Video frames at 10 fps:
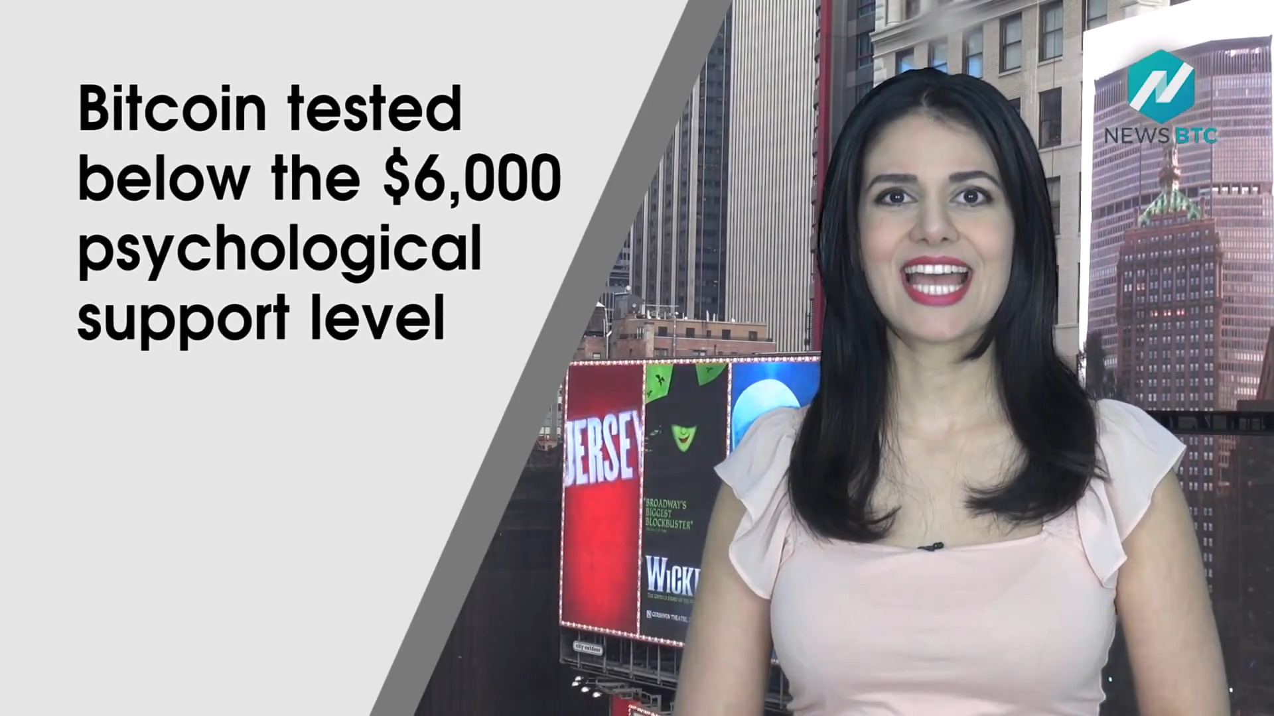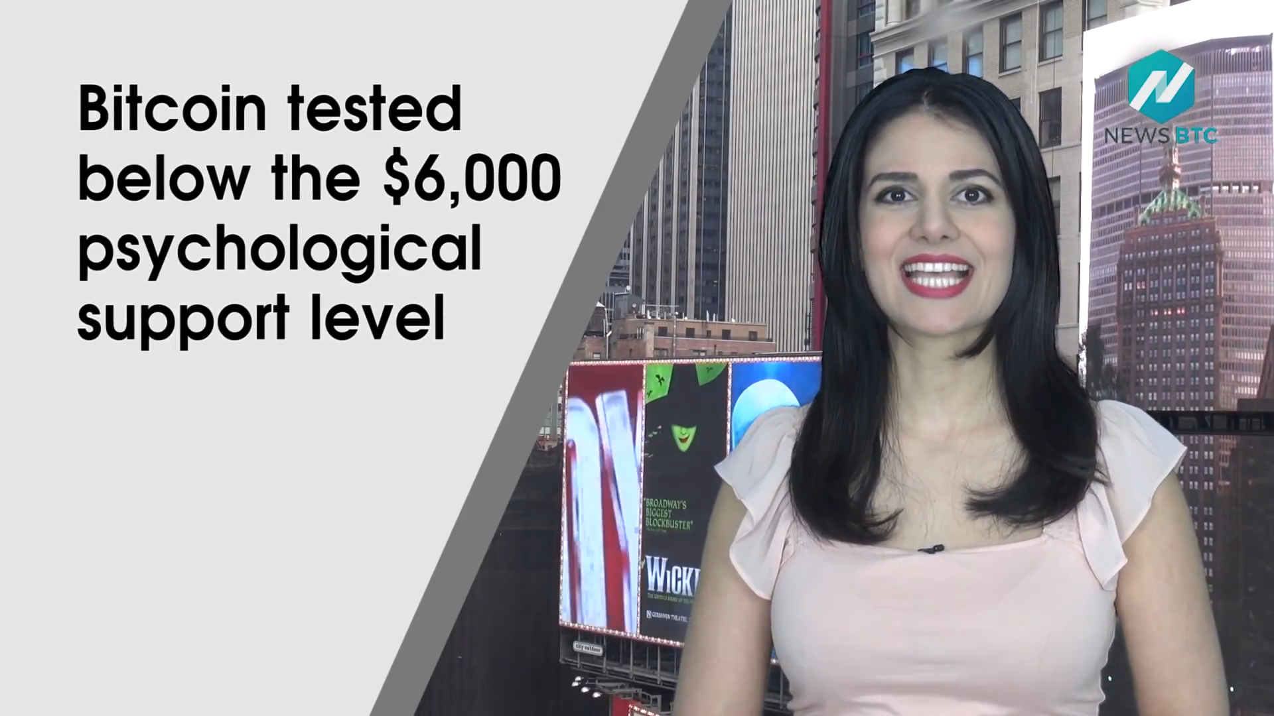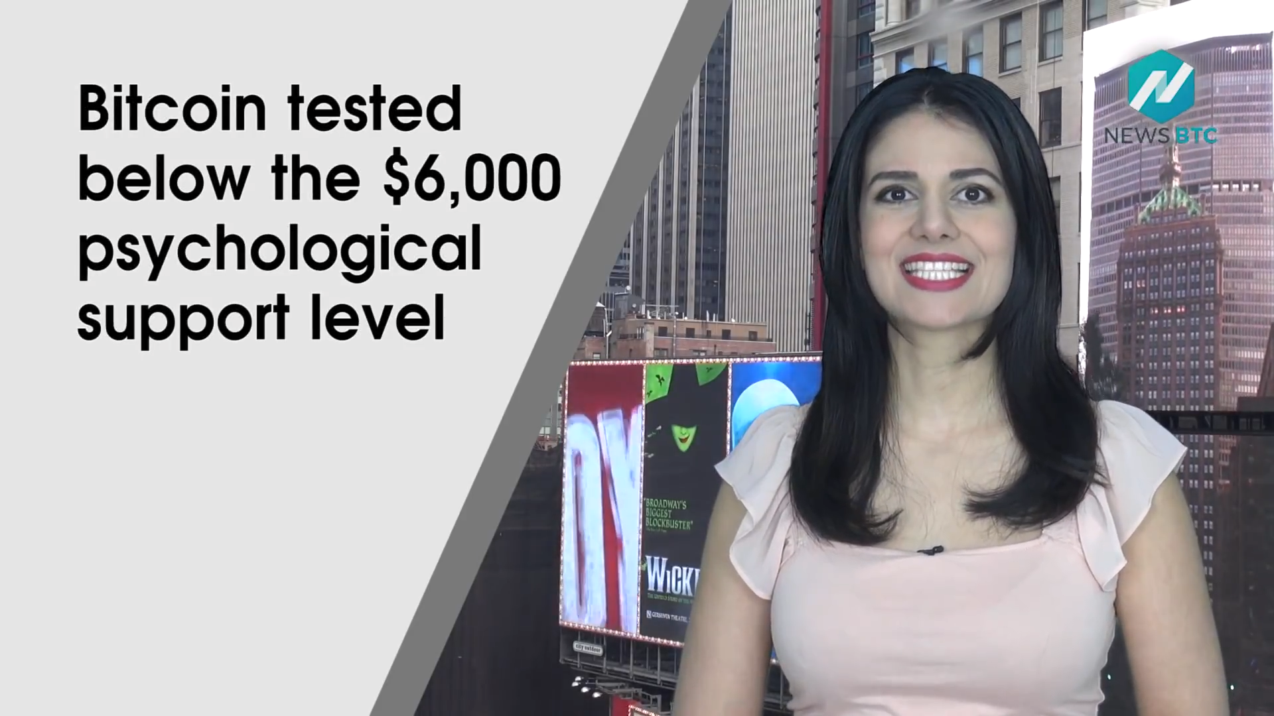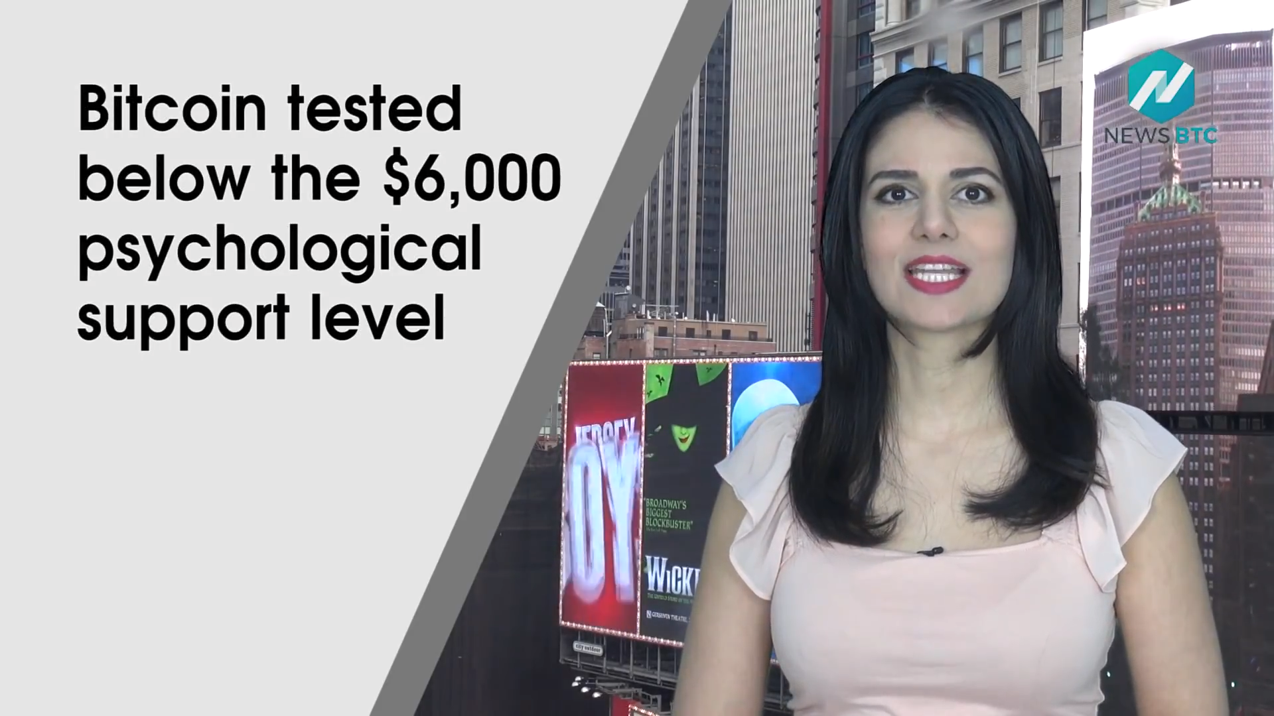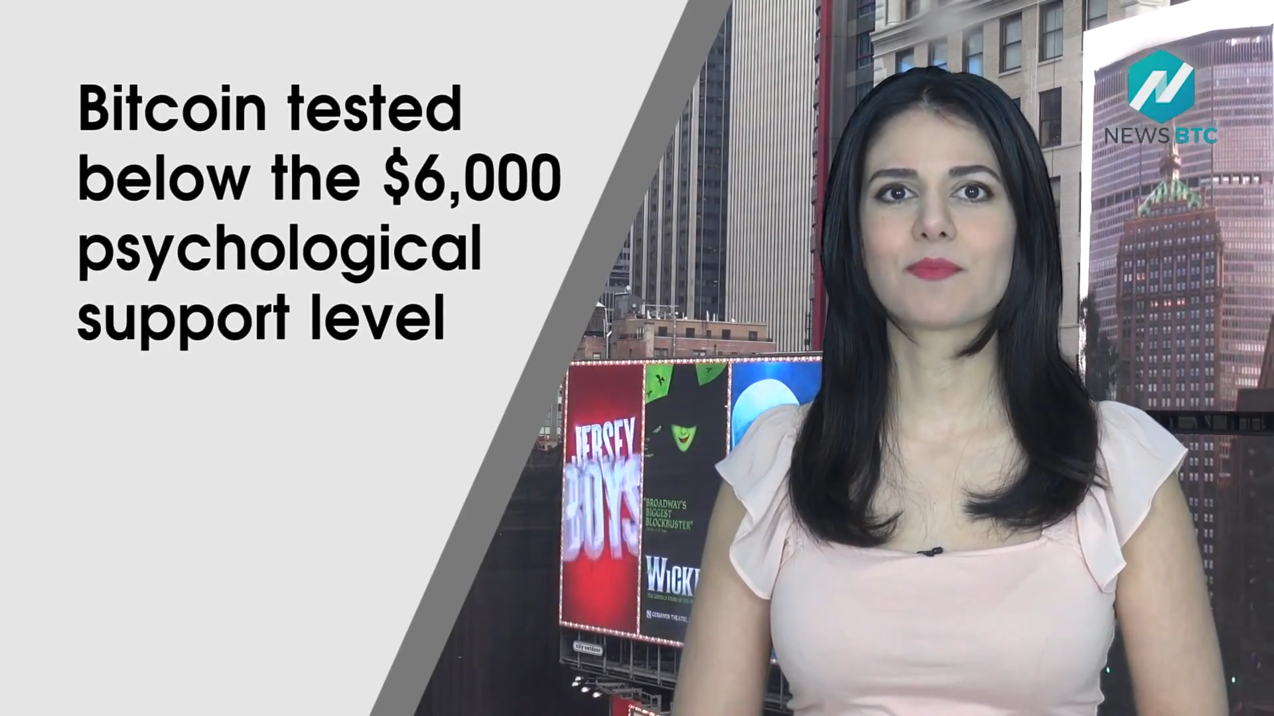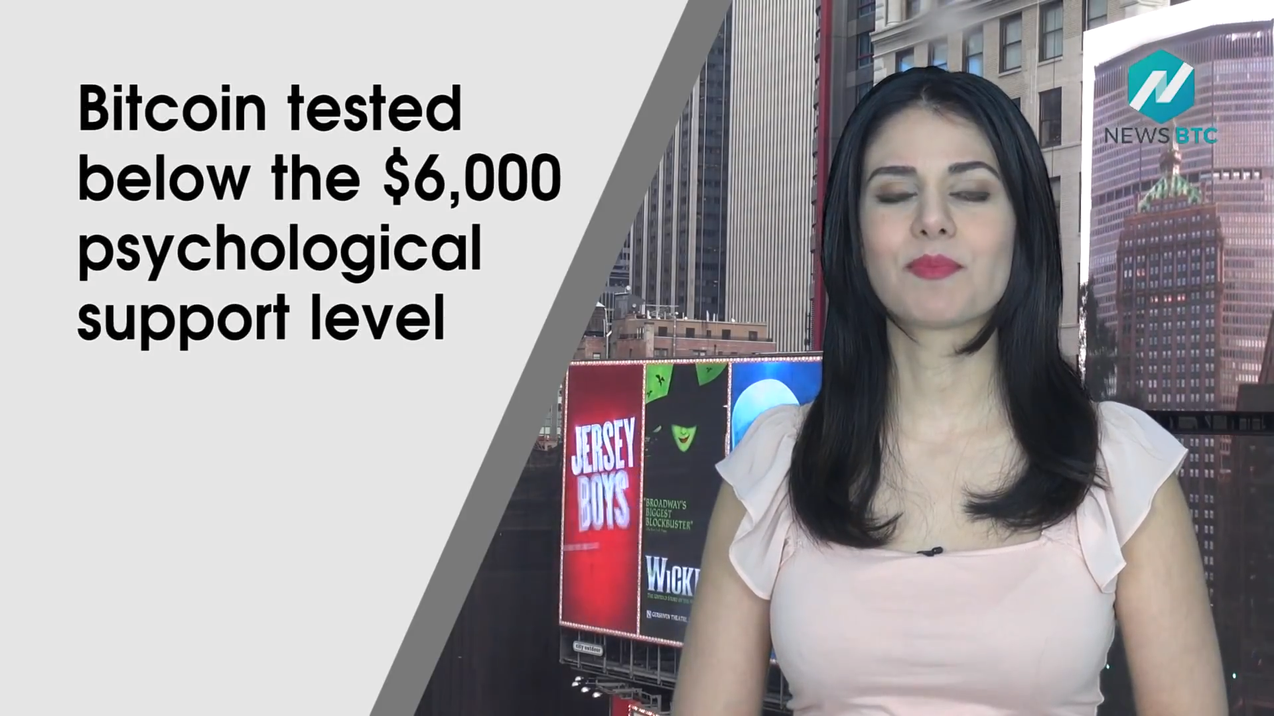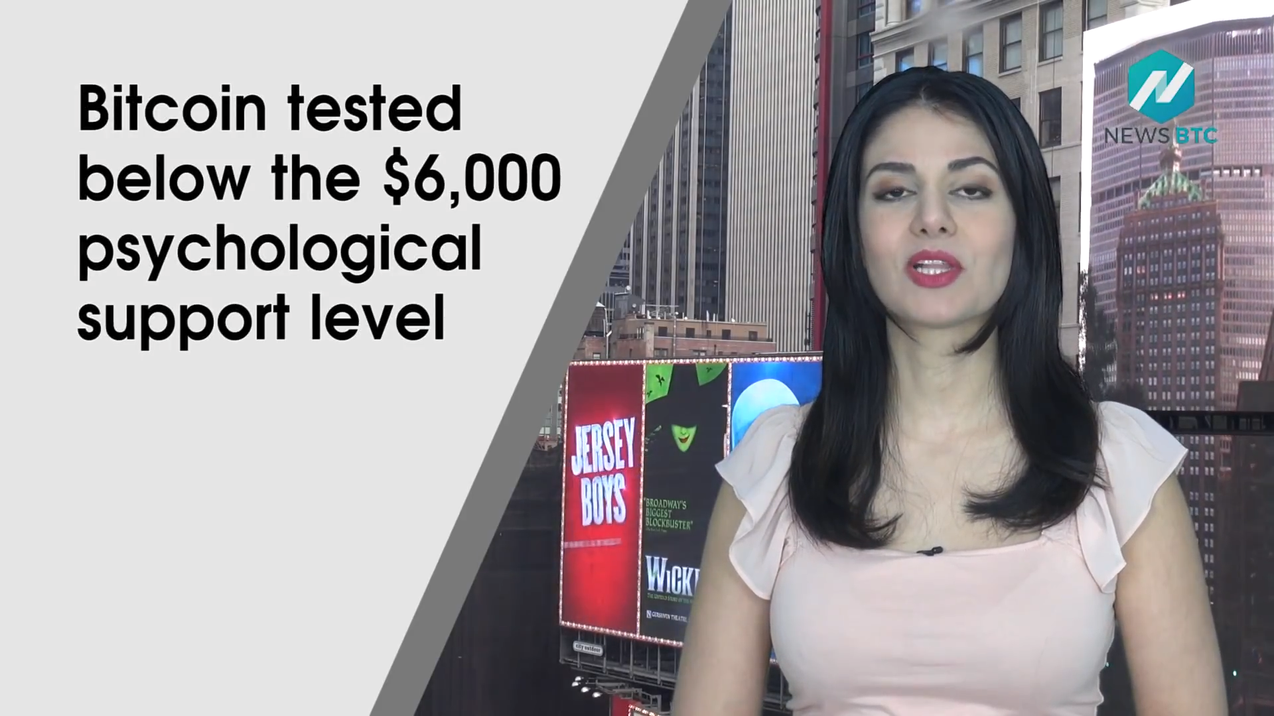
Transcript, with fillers: tested